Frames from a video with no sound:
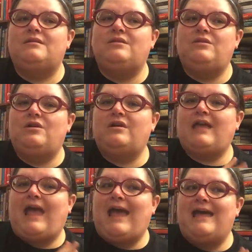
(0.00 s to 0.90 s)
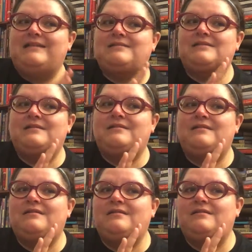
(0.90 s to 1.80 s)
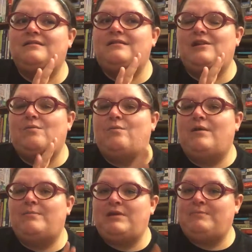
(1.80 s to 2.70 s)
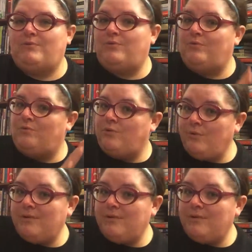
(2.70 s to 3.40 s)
look at, you know, what people who knew